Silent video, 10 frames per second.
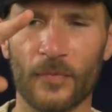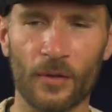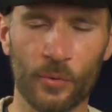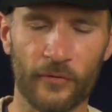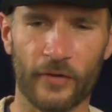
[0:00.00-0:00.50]

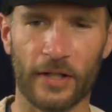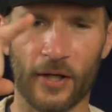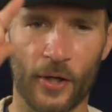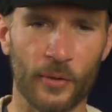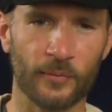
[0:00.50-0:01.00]
or
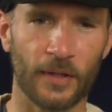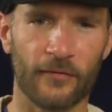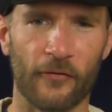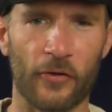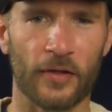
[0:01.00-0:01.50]
video of
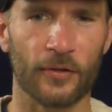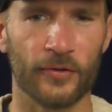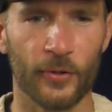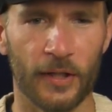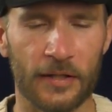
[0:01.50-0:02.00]
everything you're
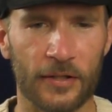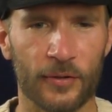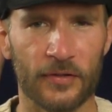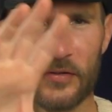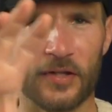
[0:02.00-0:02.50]
doing and then you
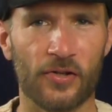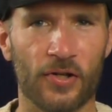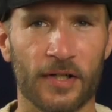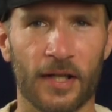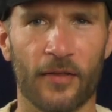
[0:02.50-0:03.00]
can stitch
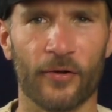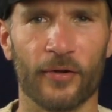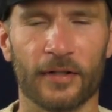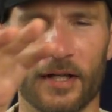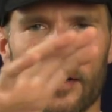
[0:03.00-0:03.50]
it together and kind